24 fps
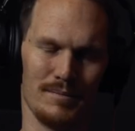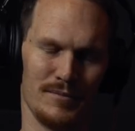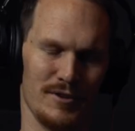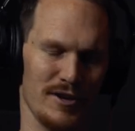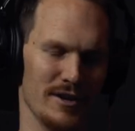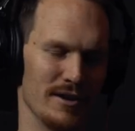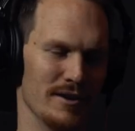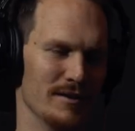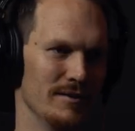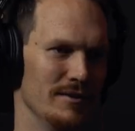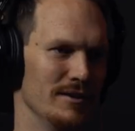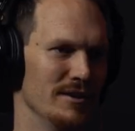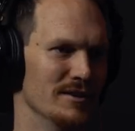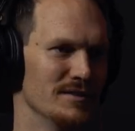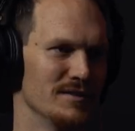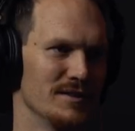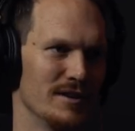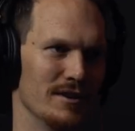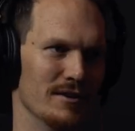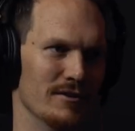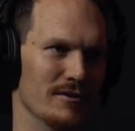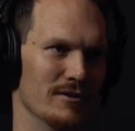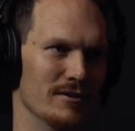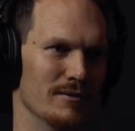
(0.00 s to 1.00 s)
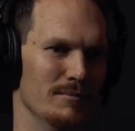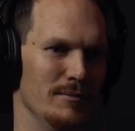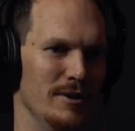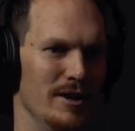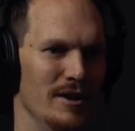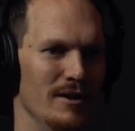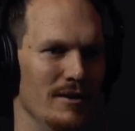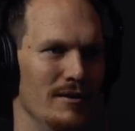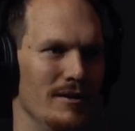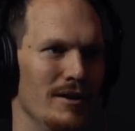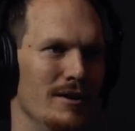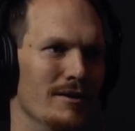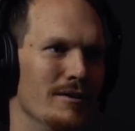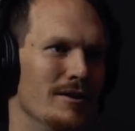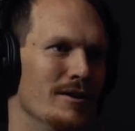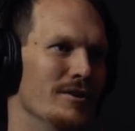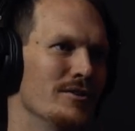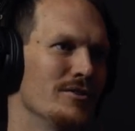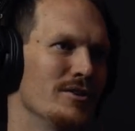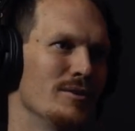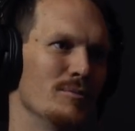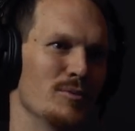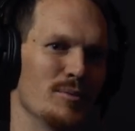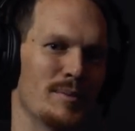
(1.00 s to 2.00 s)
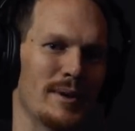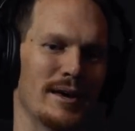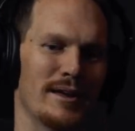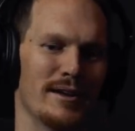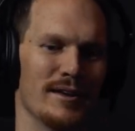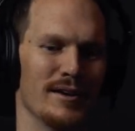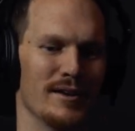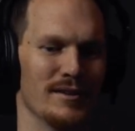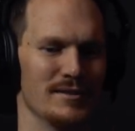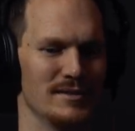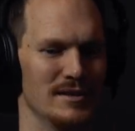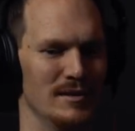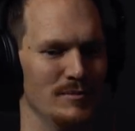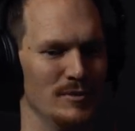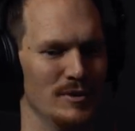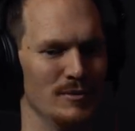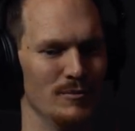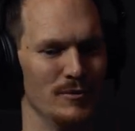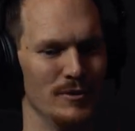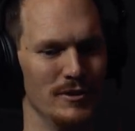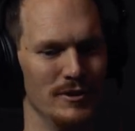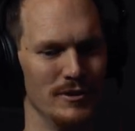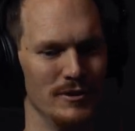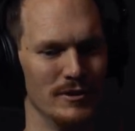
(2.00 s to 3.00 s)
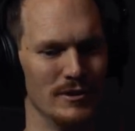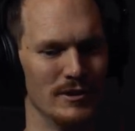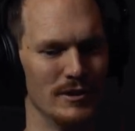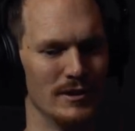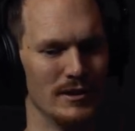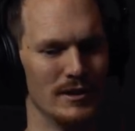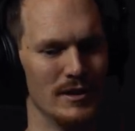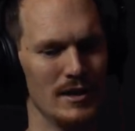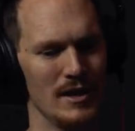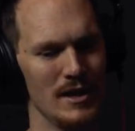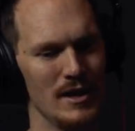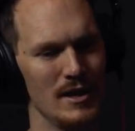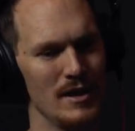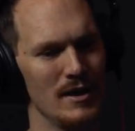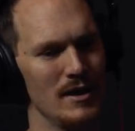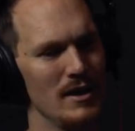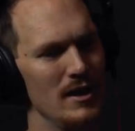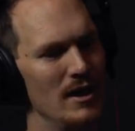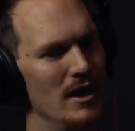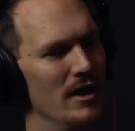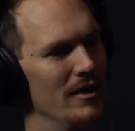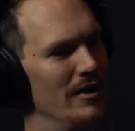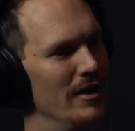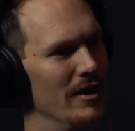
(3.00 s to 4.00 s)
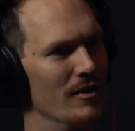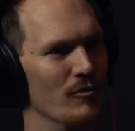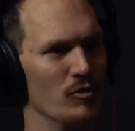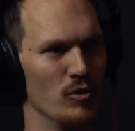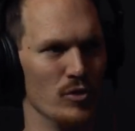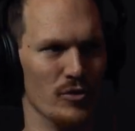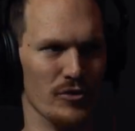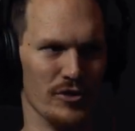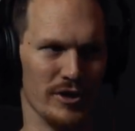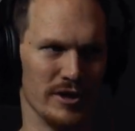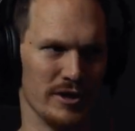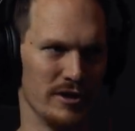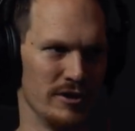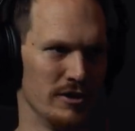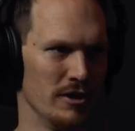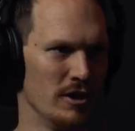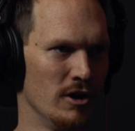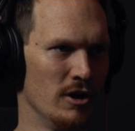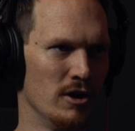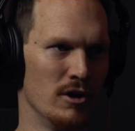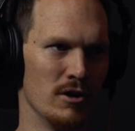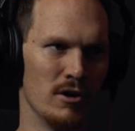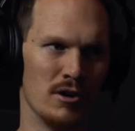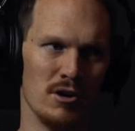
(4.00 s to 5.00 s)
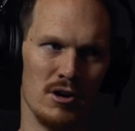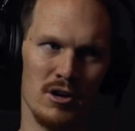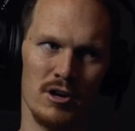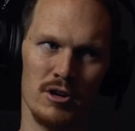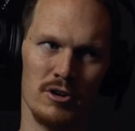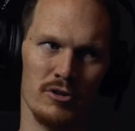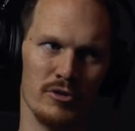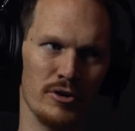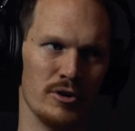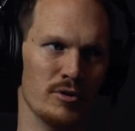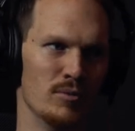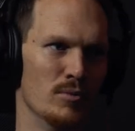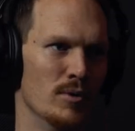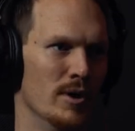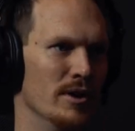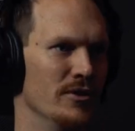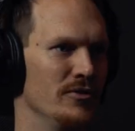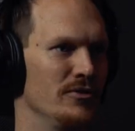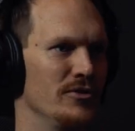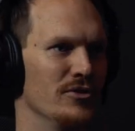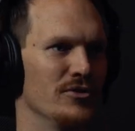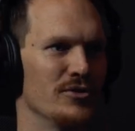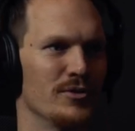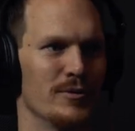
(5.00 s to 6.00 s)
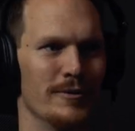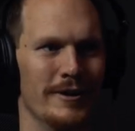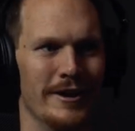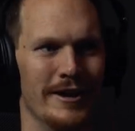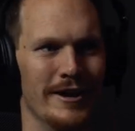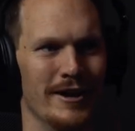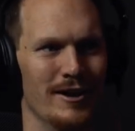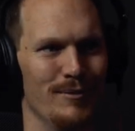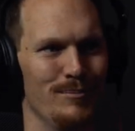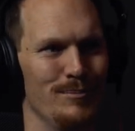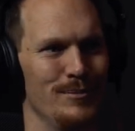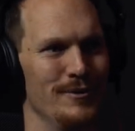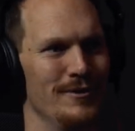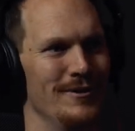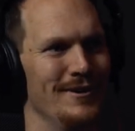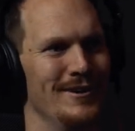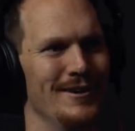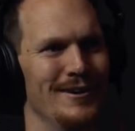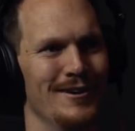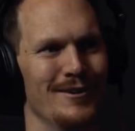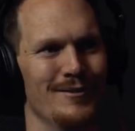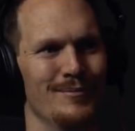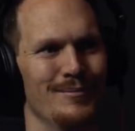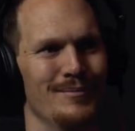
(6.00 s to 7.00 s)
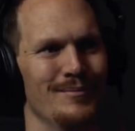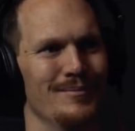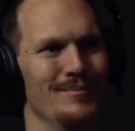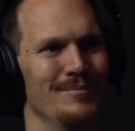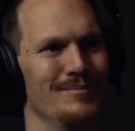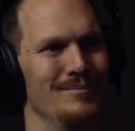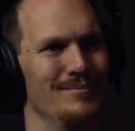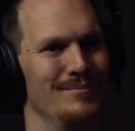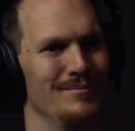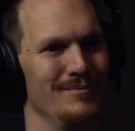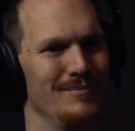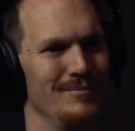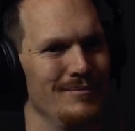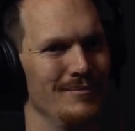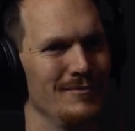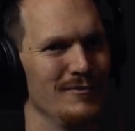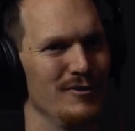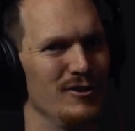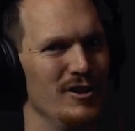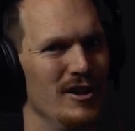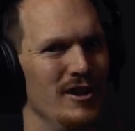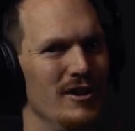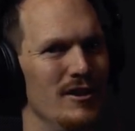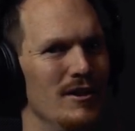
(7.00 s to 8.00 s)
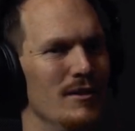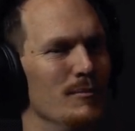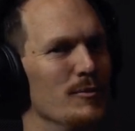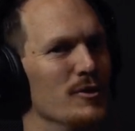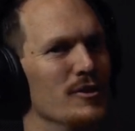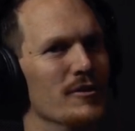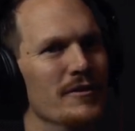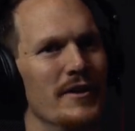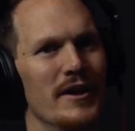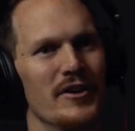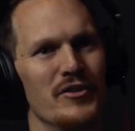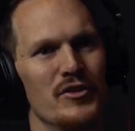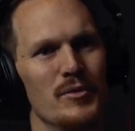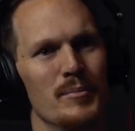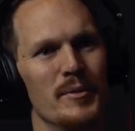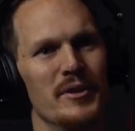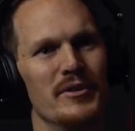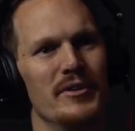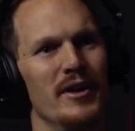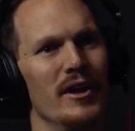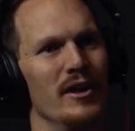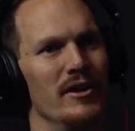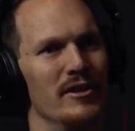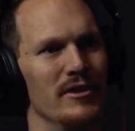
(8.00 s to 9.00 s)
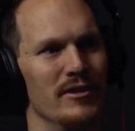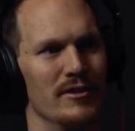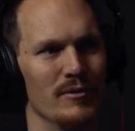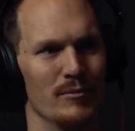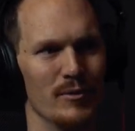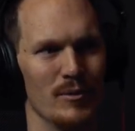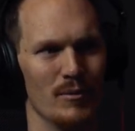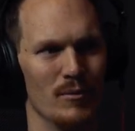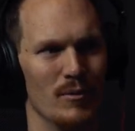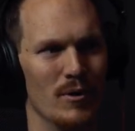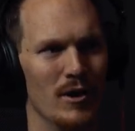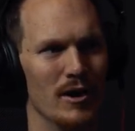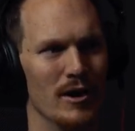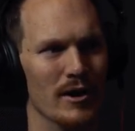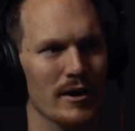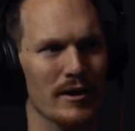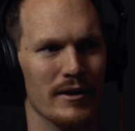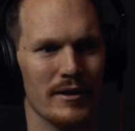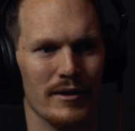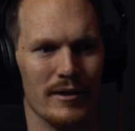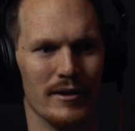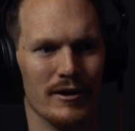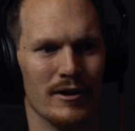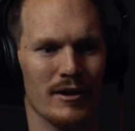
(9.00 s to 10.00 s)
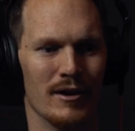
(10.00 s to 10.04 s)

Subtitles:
Yeah, it's killer. Yeah, our team's badass. I mean, everyone's like young, hungry, wants to scrap. I mean, that's the mentality that we want.